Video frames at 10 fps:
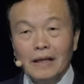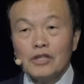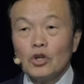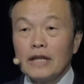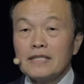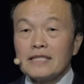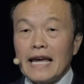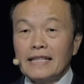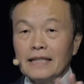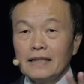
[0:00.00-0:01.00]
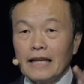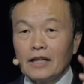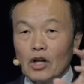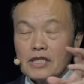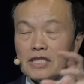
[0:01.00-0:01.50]
So that Satan
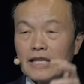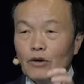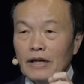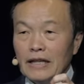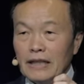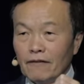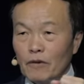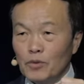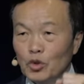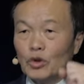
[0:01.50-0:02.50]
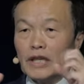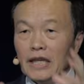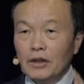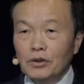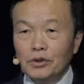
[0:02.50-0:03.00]
cannot steal anything from you,
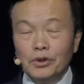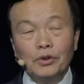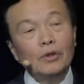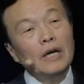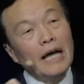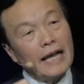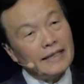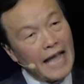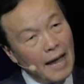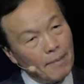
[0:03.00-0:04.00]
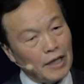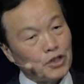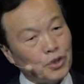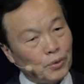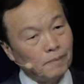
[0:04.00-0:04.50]
kill you, and
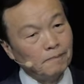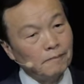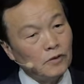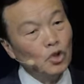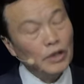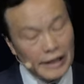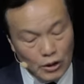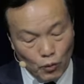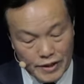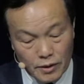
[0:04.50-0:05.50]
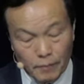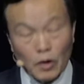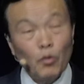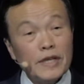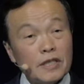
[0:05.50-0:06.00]
damage you. You need the wisdom. The
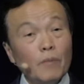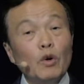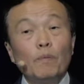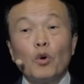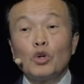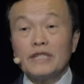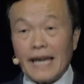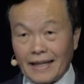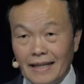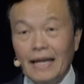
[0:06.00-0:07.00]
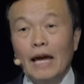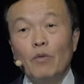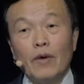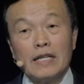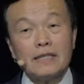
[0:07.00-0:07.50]
wisdom will protect.
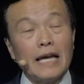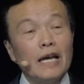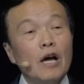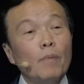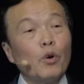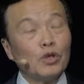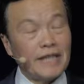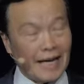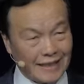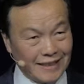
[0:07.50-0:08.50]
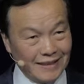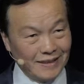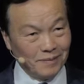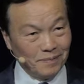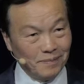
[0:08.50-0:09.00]
Everyone say, protect.
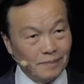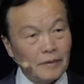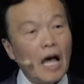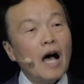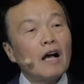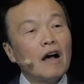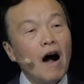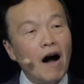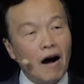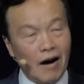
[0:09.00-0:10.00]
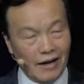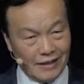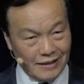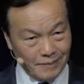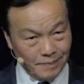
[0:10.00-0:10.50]
Guard.
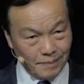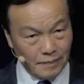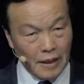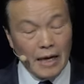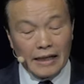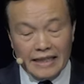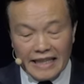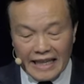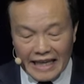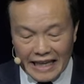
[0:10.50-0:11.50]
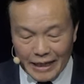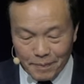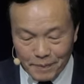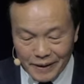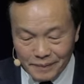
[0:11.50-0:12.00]

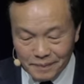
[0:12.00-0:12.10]
Keep.